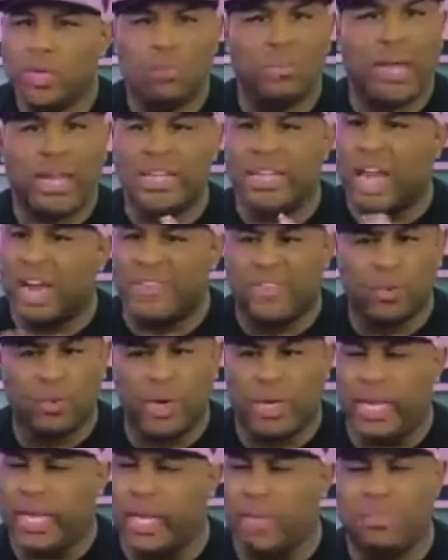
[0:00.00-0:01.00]
You may never
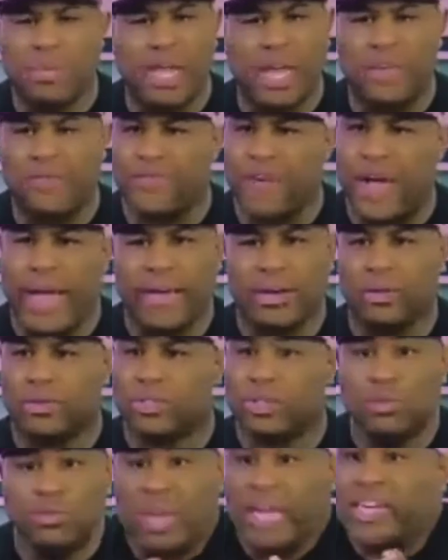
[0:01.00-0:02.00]
win the NBA
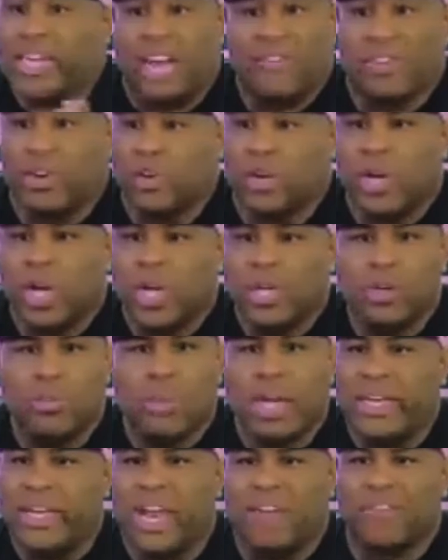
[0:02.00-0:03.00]
Finals. You may
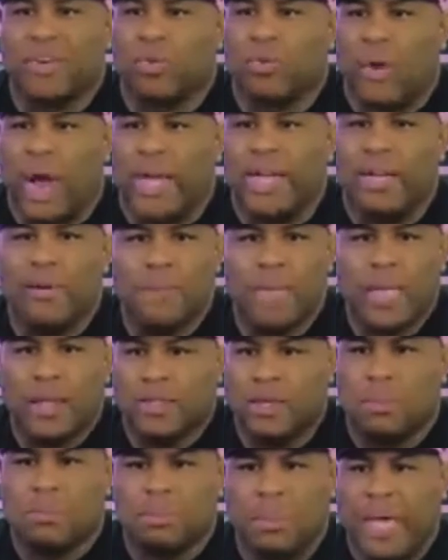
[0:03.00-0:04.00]
never write
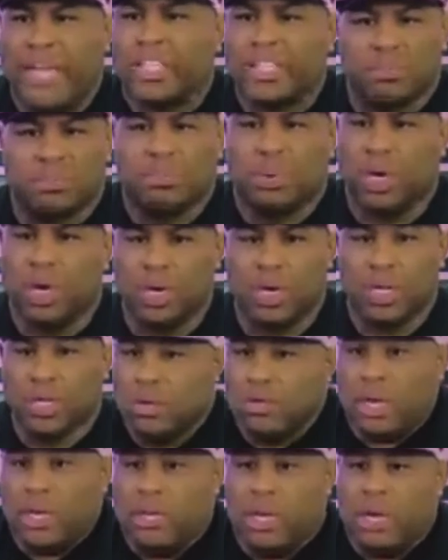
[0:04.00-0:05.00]
the best book.
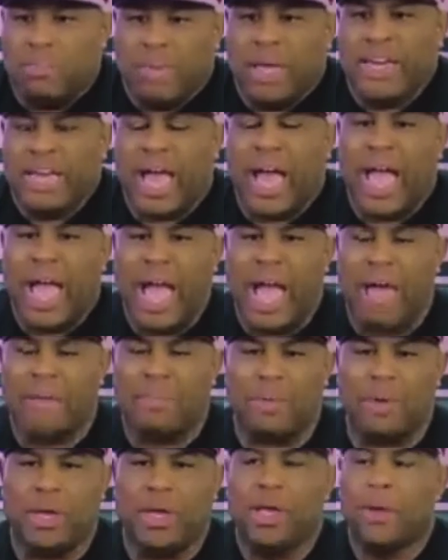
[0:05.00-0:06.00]
It may not
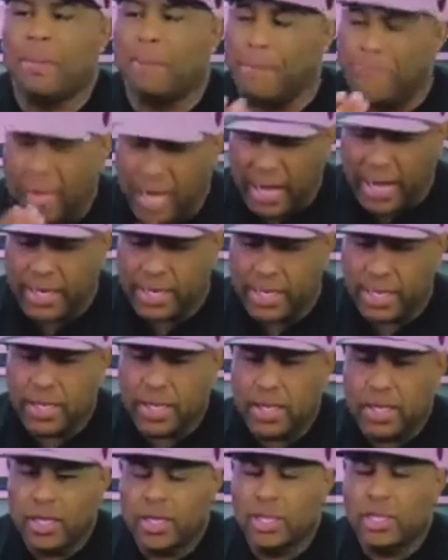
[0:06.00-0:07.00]
happen, but
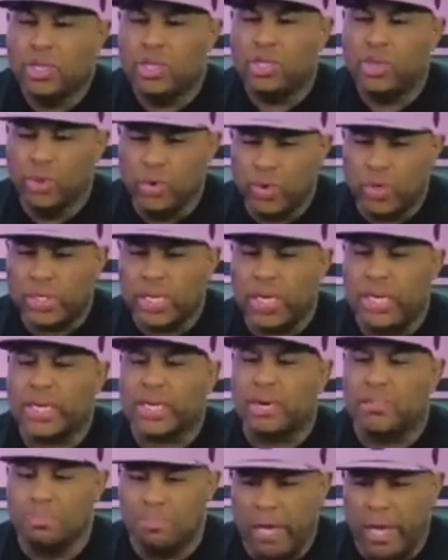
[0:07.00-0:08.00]
you can
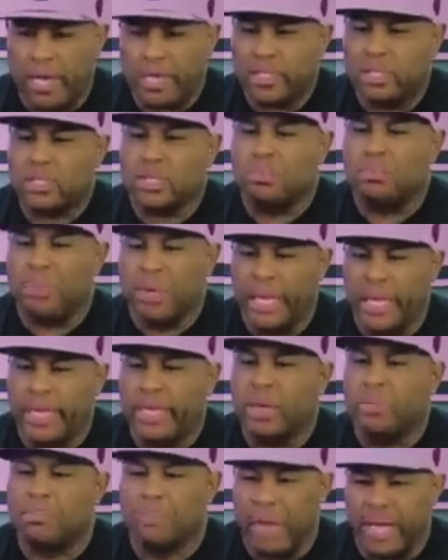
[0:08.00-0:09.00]
commit to
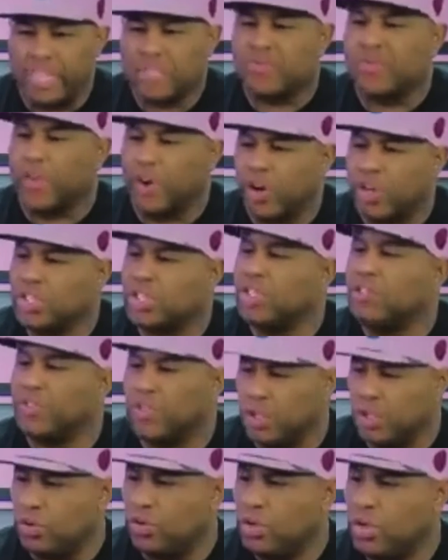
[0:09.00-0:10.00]
being the best version
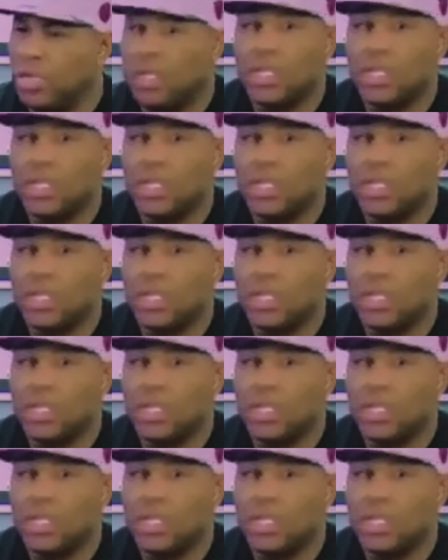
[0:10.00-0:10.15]
of you.